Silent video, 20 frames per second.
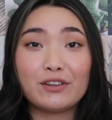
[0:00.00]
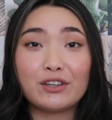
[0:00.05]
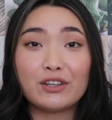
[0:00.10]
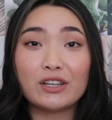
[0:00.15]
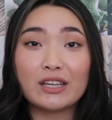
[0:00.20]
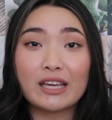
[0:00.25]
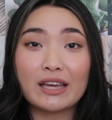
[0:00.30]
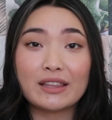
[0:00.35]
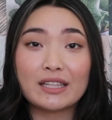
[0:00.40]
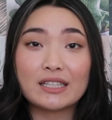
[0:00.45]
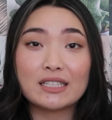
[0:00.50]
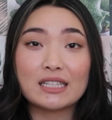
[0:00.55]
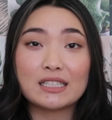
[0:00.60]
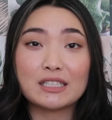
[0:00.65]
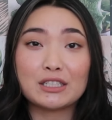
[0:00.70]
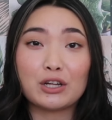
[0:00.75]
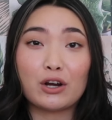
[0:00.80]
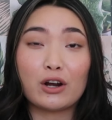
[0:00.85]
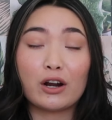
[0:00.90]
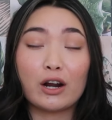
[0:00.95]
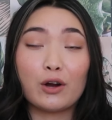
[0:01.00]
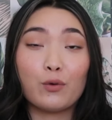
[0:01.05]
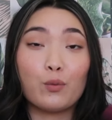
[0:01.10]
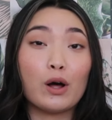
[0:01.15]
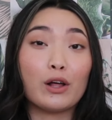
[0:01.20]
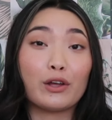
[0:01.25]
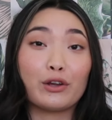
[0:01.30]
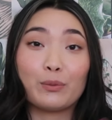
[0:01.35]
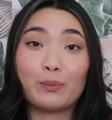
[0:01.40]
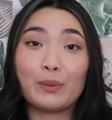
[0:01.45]
You can get this at Zara
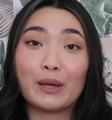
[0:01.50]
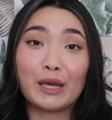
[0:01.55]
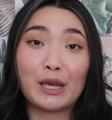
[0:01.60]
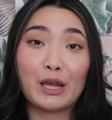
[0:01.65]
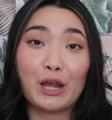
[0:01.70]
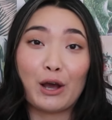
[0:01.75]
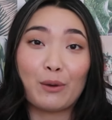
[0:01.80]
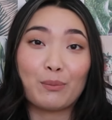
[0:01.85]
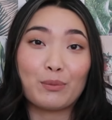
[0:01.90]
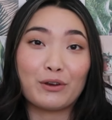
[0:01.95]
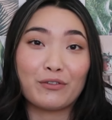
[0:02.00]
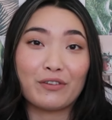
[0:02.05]
while you're picking up